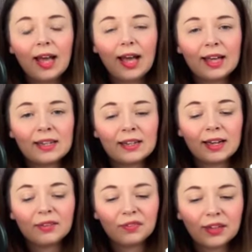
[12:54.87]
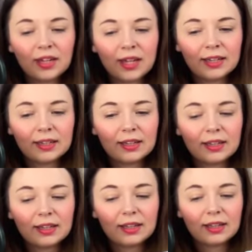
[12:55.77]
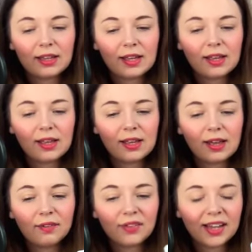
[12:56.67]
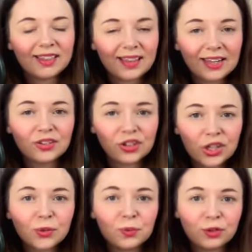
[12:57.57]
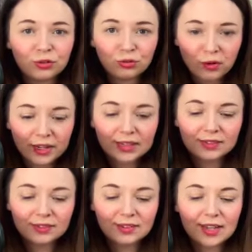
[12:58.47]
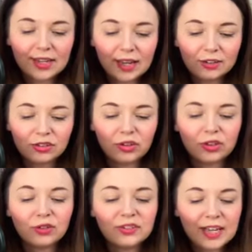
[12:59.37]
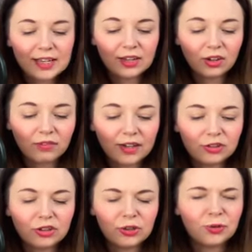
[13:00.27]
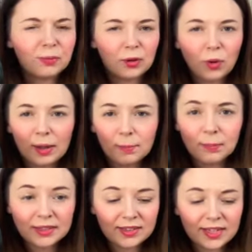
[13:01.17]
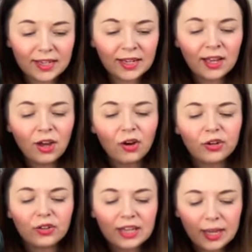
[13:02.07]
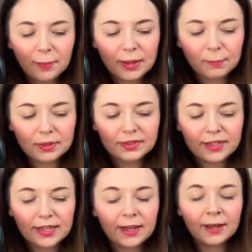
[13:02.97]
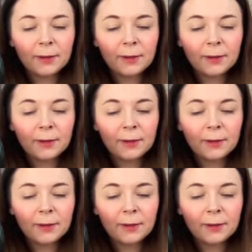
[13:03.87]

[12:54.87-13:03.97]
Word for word: And I feel like I feel like that's you. You're trying to take action or you're taking a lot of action. You could be quite busy or you're keeping busy.